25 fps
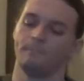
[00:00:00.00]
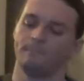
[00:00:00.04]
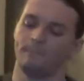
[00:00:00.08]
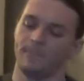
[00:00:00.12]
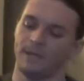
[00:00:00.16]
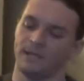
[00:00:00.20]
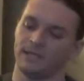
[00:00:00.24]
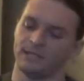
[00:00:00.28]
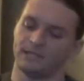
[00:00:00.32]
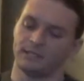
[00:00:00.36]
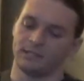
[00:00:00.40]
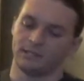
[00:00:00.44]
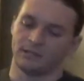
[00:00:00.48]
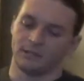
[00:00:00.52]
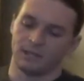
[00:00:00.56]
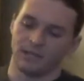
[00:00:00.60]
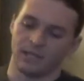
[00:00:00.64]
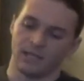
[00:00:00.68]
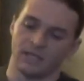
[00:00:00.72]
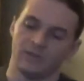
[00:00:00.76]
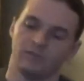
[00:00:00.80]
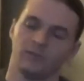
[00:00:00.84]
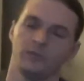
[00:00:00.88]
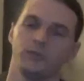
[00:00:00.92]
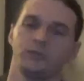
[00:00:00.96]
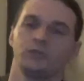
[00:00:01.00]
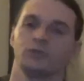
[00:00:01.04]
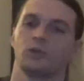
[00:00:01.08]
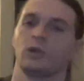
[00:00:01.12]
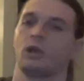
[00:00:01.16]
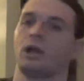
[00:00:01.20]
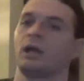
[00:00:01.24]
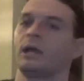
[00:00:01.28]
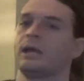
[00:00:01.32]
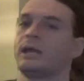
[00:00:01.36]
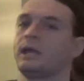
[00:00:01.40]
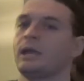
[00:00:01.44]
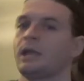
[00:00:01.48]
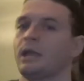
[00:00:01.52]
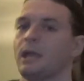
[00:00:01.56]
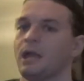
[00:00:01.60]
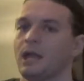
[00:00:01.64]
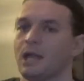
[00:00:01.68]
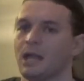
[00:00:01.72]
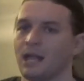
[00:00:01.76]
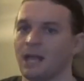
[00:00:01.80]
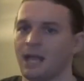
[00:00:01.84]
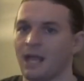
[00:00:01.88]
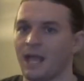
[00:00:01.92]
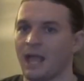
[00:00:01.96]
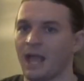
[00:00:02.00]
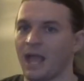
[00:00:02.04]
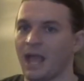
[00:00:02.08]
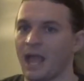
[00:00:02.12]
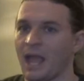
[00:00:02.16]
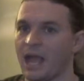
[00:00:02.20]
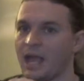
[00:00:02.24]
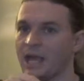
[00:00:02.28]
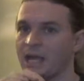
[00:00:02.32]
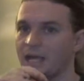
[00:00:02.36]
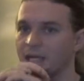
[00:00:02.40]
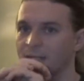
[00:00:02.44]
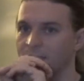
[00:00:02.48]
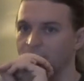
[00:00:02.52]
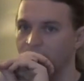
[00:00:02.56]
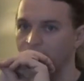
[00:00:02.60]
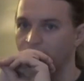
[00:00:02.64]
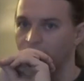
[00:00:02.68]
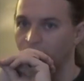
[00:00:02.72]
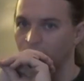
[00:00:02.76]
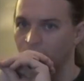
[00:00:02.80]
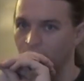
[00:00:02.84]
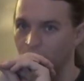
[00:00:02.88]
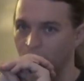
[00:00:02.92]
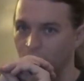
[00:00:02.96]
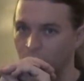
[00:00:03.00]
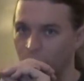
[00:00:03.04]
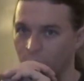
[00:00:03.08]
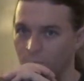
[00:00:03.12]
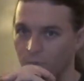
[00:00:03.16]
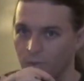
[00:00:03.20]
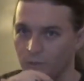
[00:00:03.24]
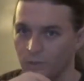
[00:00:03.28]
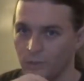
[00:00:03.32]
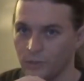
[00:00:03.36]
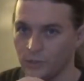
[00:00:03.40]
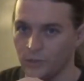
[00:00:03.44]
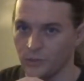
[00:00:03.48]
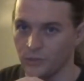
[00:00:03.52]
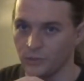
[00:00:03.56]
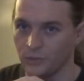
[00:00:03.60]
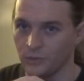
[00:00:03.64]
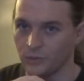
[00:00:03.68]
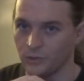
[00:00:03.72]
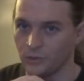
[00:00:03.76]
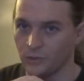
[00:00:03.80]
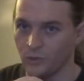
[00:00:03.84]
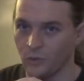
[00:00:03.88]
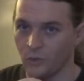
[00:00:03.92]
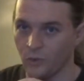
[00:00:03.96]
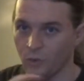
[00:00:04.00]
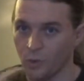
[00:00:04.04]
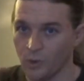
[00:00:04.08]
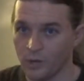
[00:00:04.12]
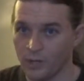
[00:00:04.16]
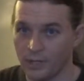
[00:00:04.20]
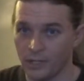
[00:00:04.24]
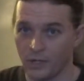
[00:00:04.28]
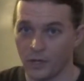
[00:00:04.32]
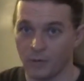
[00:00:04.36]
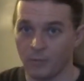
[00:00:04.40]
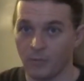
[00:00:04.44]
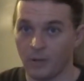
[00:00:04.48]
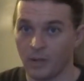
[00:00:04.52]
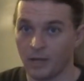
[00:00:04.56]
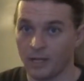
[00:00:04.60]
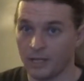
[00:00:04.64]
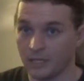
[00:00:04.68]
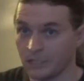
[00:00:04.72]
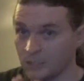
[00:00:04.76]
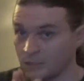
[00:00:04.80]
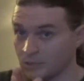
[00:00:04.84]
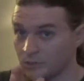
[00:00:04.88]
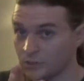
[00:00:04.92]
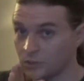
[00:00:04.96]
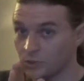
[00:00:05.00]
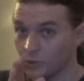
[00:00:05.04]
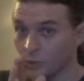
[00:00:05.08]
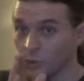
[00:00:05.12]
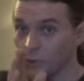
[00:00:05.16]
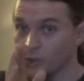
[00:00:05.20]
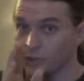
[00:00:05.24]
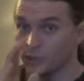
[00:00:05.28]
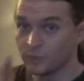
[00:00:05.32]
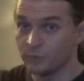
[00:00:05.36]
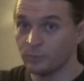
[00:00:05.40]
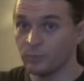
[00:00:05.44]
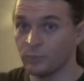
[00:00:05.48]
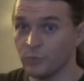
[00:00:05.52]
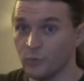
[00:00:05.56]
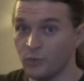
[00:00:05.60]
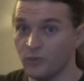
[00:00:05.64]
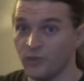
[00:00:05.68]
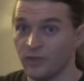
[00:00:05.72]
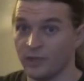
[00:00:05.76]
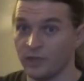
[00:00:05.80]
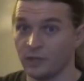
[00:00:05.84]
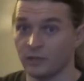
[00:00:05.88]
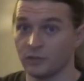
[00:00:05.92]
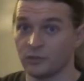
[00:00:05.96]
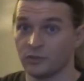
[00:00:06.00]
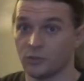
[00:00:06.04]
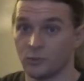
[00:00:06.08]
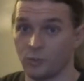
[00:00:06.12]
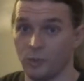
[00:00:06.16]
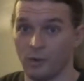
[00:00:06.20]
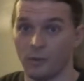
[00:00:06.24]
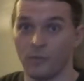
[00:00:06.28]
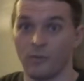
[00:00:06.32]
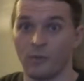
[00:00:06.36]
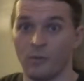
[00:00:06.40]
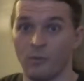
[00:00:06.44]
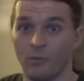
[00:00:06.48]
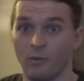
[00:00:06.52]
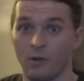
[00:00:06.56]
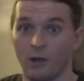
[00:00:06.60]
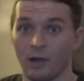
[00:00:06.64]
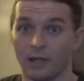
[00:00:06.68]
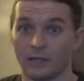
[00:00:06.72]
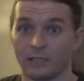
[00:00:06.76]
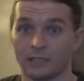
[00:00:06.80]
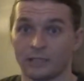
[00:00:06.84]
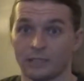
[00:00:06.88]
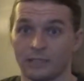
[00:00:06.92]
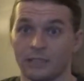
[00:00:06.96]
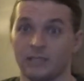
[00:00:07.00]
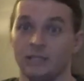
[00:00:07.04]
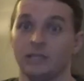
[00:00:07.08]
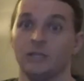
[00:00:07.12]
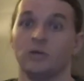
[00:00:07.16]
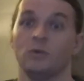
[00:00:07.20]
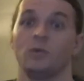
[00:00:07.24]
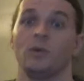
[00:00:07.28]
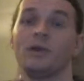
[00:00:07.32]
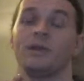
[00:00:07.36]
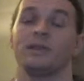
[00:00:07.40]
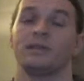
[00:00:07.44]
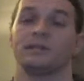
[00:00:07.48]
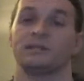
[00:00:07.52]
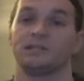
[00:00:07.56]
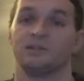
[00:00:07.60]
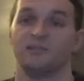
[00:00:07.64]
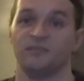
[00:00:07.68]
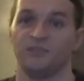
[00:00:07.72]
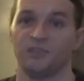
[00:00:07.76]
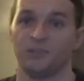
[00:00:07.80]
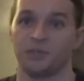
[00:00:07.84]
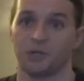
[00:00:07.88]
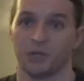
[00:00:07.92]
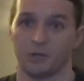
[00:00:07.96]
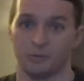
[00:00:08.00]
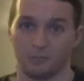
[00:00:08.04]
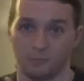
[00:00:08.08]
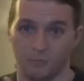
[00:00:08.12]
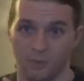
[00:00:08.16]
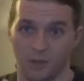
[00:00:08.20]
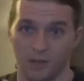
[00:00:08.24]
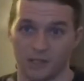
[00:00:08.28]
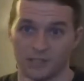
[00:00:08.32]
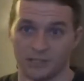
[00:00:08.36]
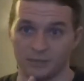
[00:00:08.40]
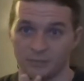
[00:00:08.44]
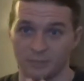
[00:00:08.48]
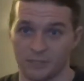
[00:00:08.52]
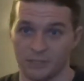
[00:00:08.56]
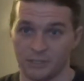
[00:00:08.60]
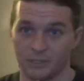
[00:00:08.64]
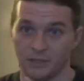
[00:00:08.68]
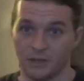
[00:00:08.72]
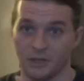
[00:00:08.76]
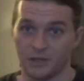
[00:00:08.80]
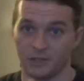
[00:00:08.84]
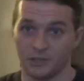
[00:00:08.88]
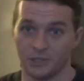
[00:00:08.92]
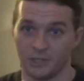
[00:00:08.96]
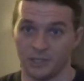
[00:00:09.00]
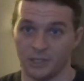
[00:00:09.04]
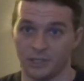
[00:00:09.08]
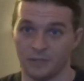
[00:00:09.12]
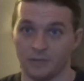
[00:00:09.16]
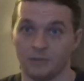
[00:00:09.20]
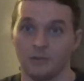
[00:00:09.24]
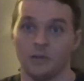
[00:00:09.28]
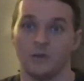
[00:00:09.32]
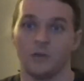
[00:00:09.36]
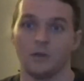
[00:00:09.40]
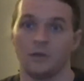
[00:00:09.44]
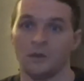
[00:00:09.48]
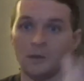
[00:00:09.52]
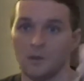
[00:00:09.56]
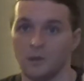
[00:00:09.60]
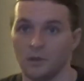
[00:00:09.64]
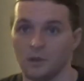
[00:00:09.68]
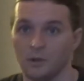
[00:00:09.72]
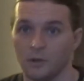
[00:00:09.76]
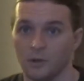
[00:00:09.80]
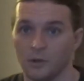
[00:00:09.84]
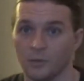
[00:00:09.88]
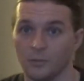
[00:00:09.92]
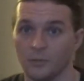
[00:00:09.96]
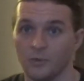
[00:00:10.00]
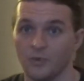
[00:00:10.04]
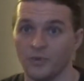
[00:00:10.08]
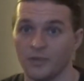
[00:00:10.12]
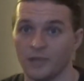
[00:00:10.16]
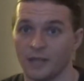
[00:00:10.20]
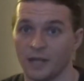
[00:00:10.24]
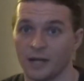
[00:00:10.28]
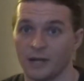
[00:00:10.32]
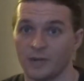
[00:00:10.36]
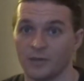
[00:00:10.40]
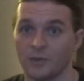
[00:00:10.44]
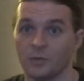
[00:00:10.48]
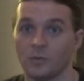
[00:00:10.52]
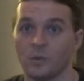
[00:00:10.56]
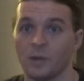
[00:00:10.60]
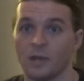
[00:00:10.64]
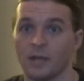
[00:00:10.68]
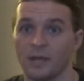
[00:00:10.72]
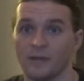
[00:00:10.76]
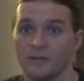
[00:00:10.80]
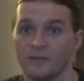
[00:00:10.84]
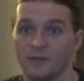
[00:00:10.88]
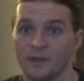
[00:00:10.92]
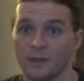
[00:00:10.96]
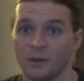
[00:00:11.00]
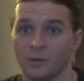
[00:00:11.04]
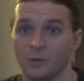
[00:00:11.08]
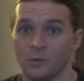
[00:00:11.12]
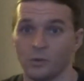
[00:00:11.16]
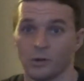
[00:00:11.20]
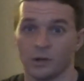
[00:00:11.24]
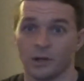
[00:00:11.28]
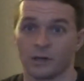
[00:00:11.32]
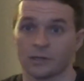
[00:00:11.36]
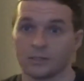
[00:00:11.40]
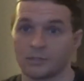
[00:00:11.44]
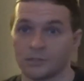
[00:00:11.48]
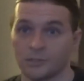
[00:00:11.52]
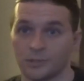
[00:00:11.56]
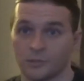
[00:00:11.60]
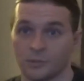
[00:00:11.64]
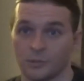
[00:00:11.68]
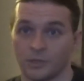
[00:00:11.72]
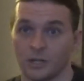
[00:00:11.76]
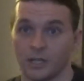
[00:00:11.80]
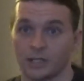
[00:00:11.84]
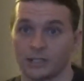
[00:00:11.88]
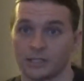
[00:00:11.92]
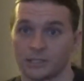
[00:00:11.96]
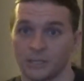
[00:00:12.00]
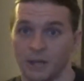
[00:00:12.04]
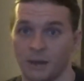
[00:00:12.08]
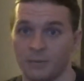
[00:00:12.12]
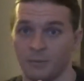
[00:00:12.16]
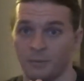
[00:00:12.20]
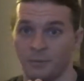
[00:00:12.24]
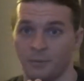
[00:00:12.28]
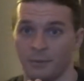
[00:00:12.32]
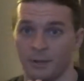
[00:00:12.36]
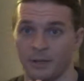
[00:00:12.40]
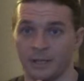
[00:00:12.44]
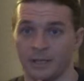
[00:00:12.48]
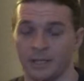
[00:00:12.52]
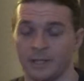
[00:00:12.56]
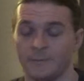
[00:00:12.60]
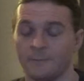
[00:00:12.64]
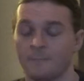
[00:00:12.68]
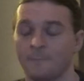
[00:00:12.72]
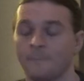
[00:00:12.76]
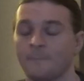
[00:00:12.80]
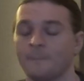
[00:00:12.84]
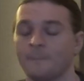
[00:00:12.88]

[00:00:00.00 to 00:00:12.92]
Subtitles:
Basically, if we try and orient our body towards moving to where we want in a way that's efficient, possibly dodging or moving out of the way of their work so that we're not stopped by it,